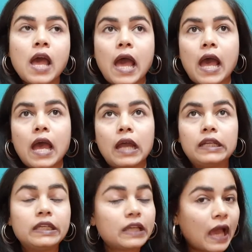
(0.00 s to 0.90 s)
and
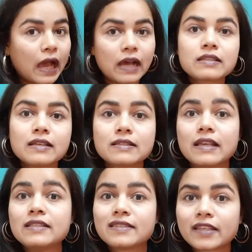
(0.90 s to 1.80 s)
he has his
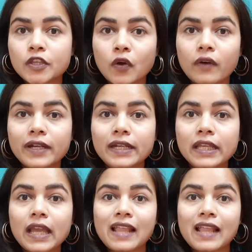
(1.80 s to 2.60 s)
insecurity.